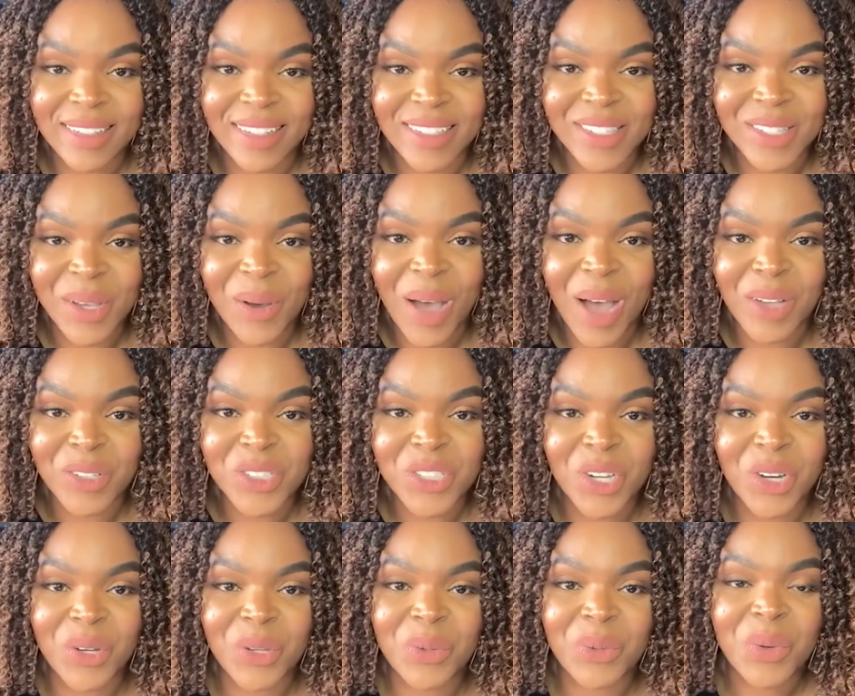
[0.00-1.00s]
And so I'll
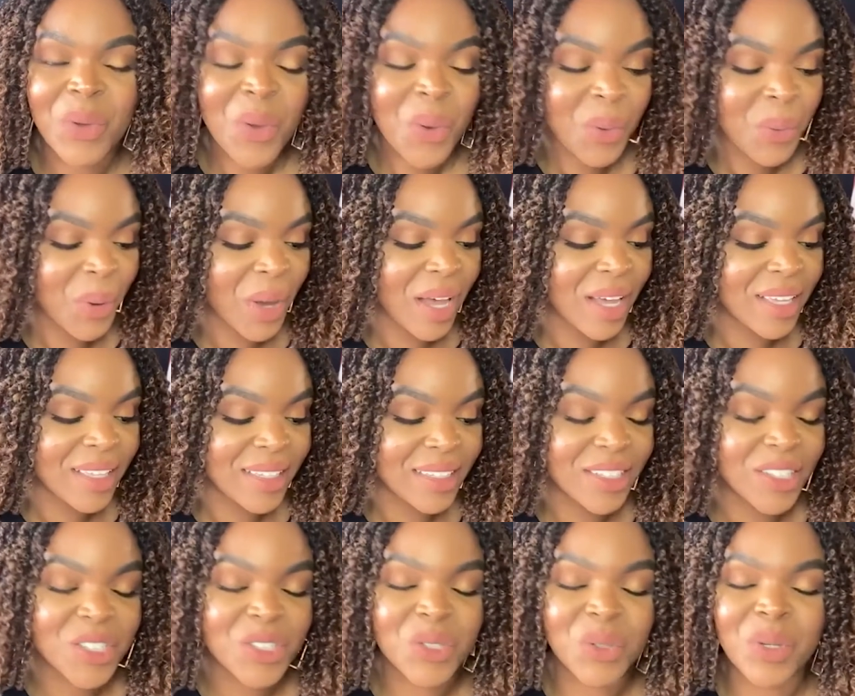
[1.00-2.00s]
share
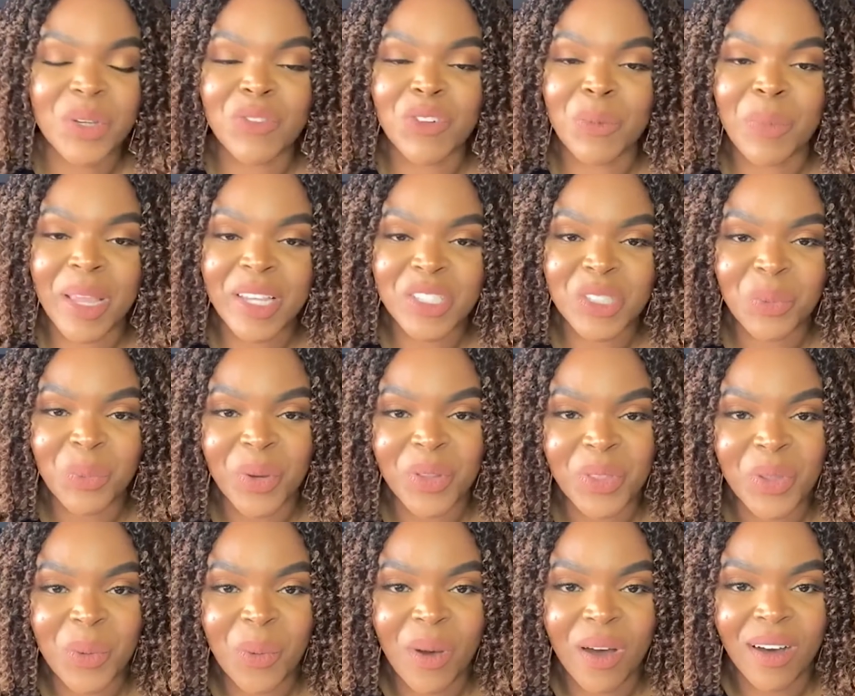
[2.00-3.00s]
additional information
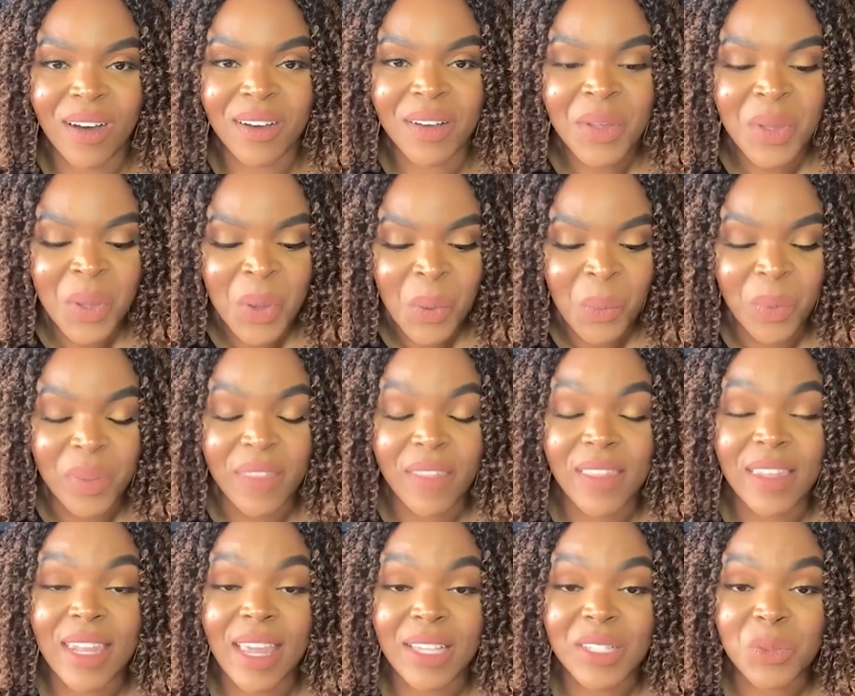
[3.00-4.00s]
with you all within
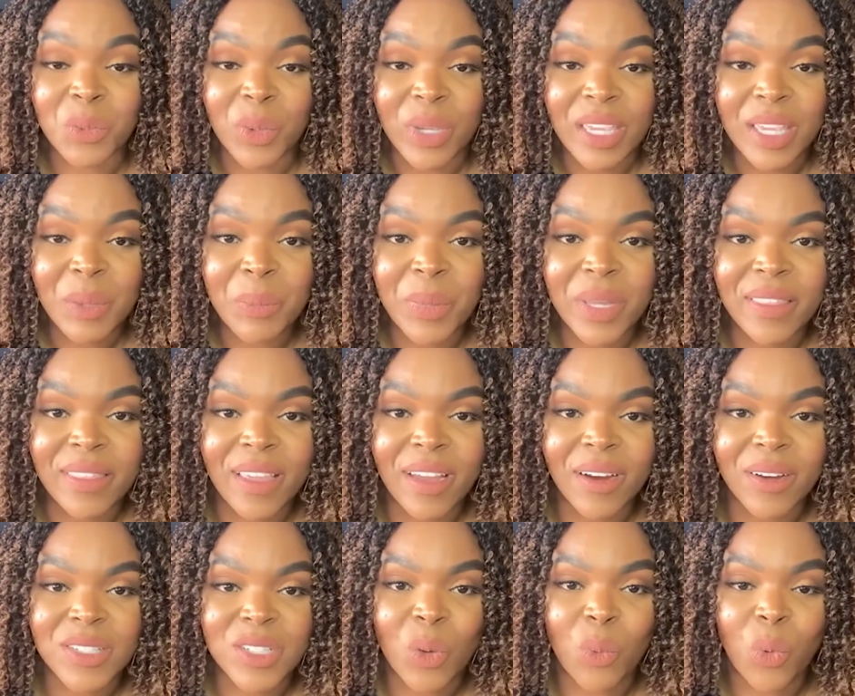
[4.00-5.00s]
the next week, but
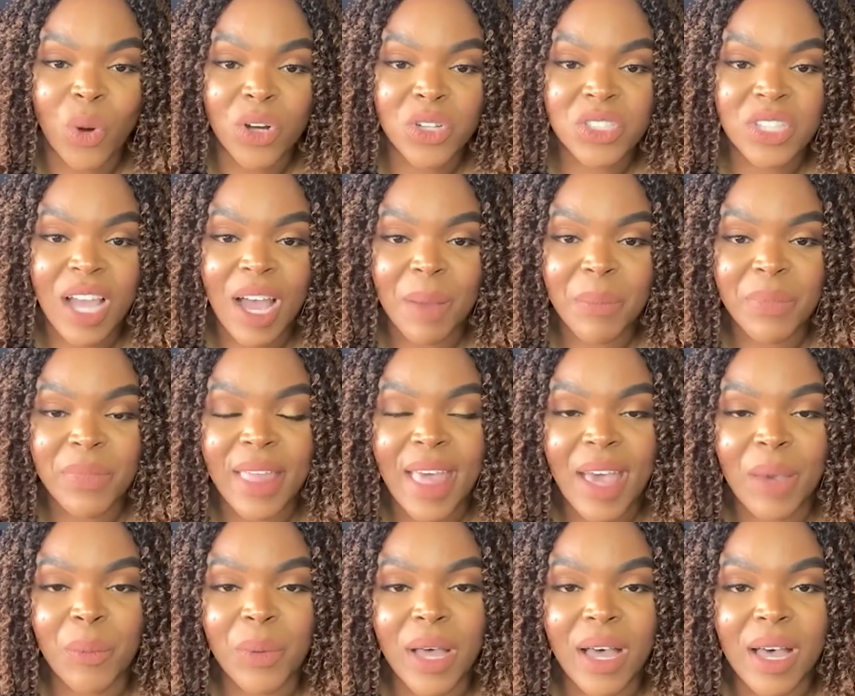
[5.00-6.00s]
there's a workshop
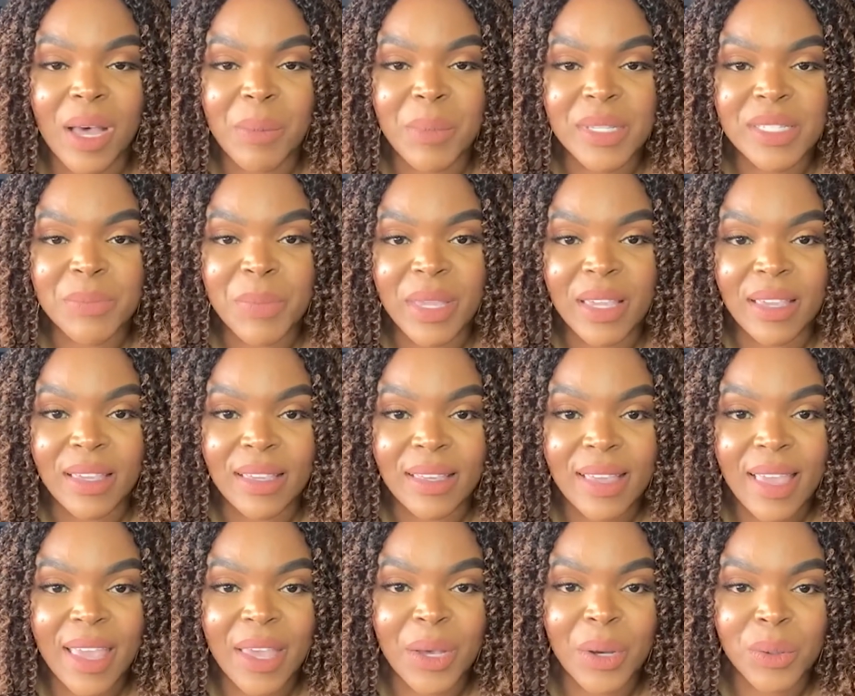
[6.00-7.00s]
that is being
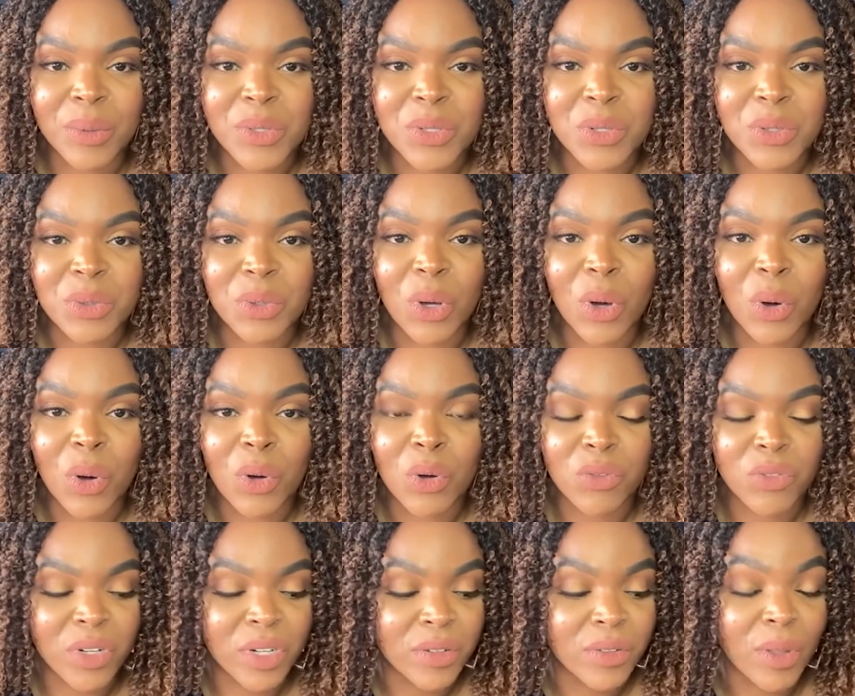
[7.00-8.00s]
held to go
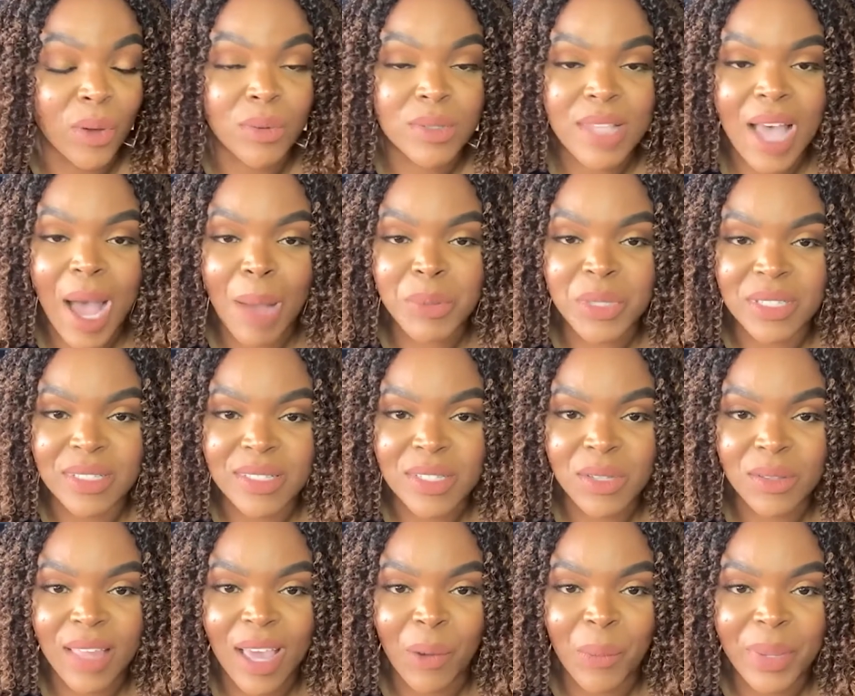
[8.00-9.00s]
over those options
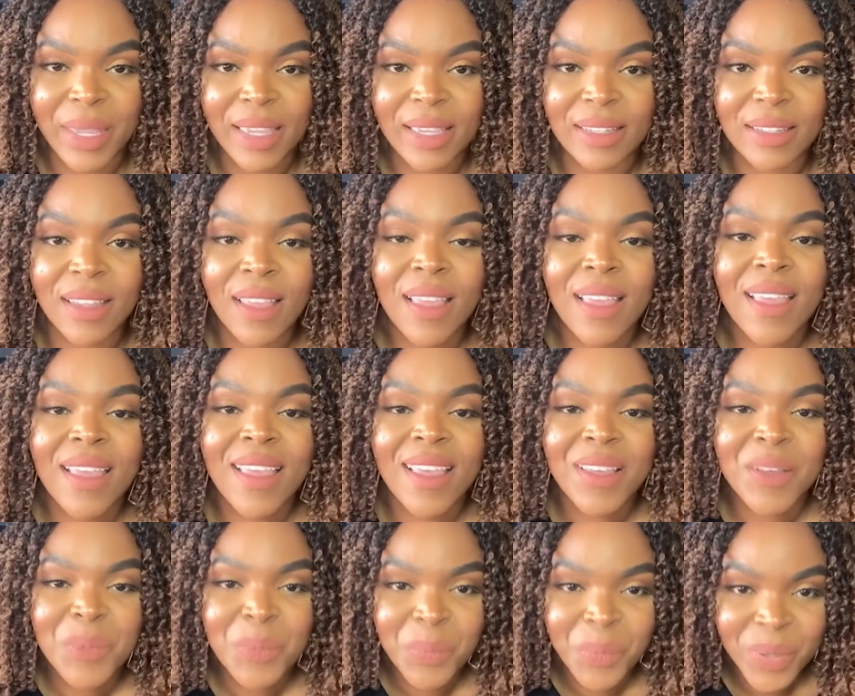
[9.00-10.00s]
so that we can
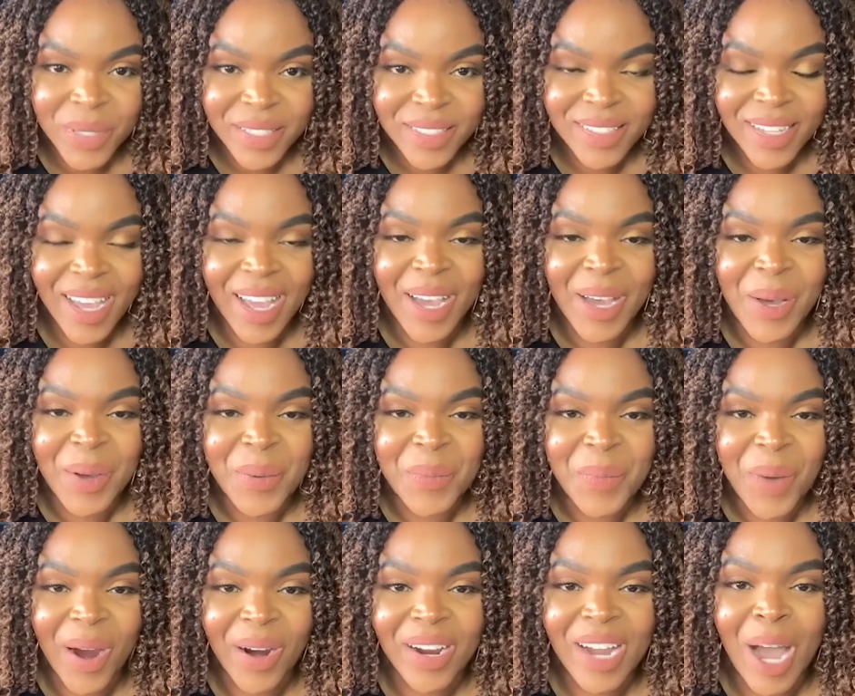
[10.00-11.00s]
put
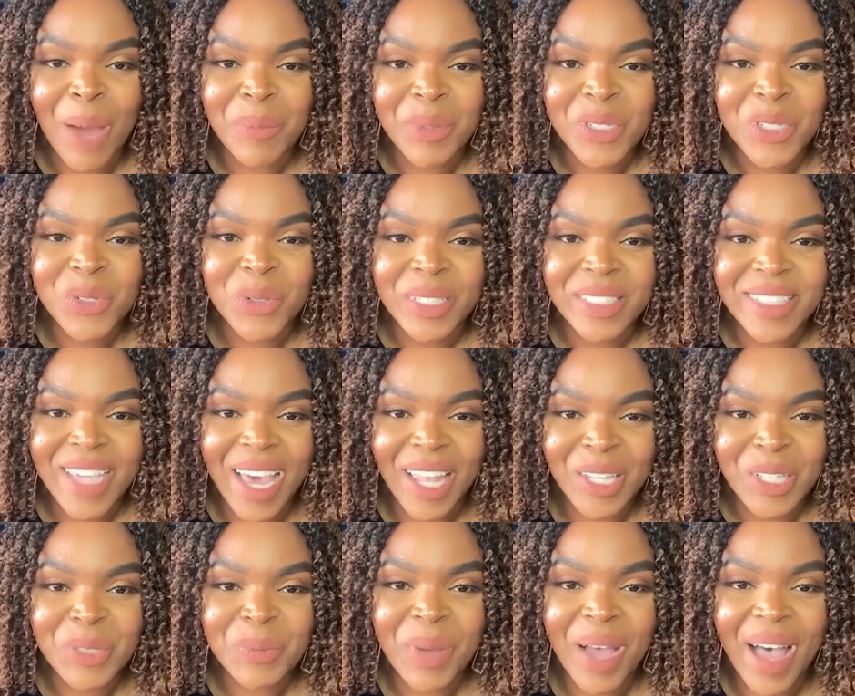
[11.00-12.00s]
our Compton Street
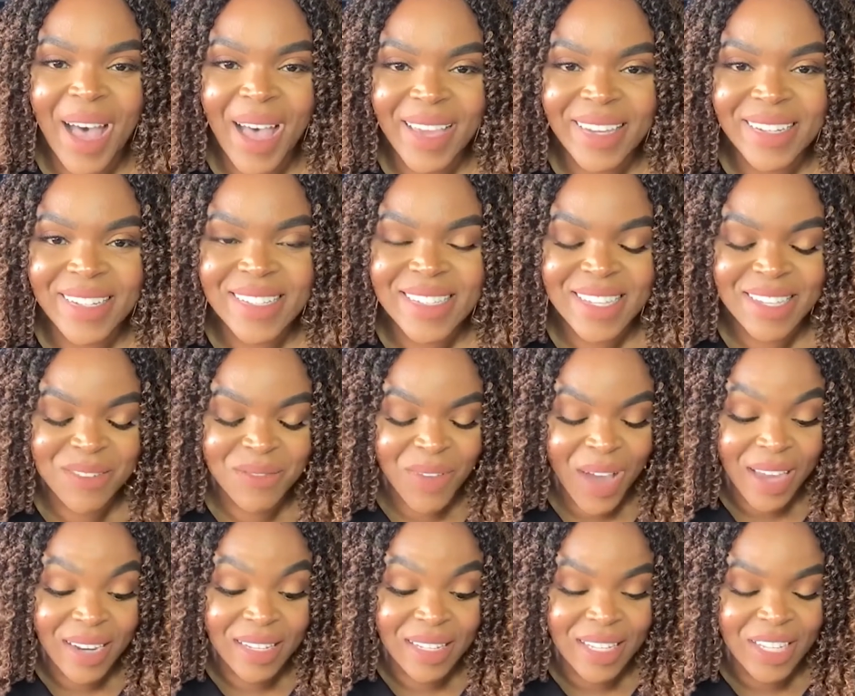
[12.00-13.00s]
Challenge behind us and
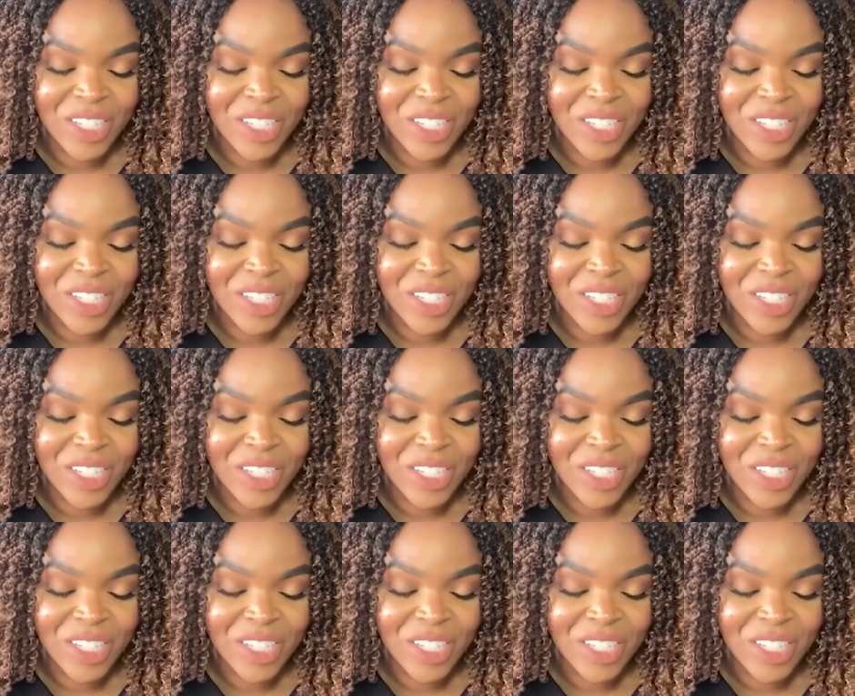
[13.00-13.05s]
finally